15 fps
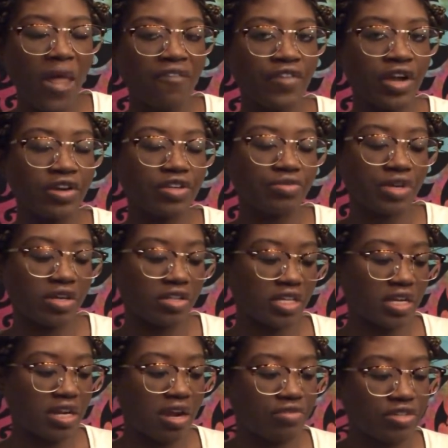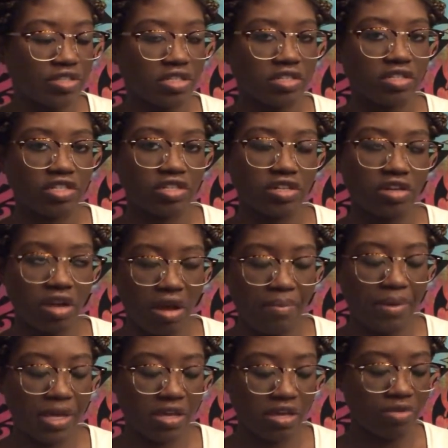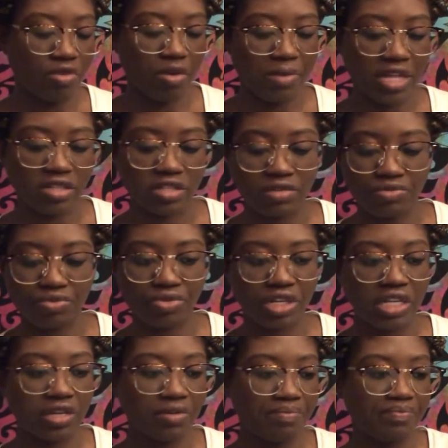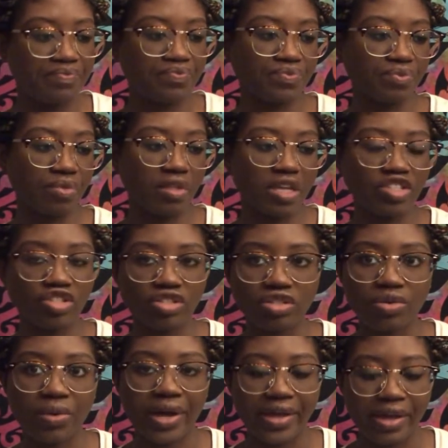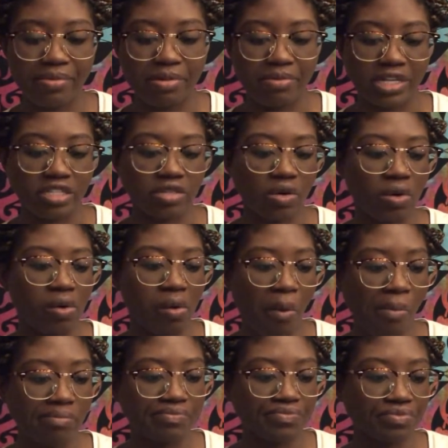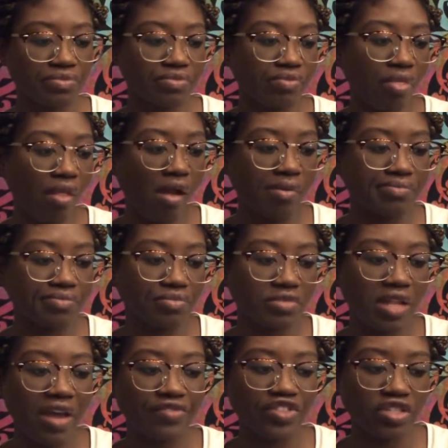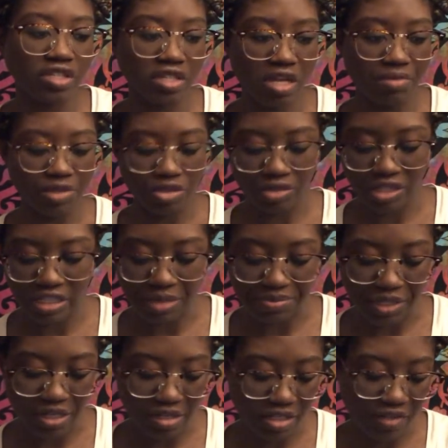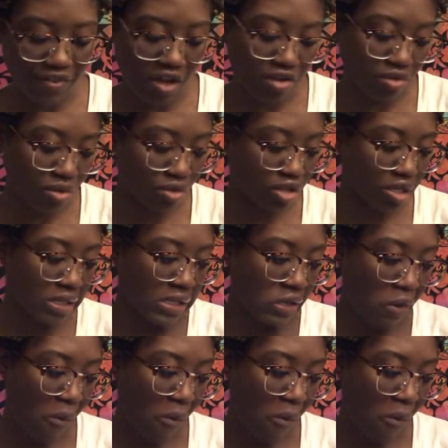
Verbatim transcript: Very rarely can I resist not picking a romance read. That's just who I am in my soul. And I've just come to accept it as I've gotten older.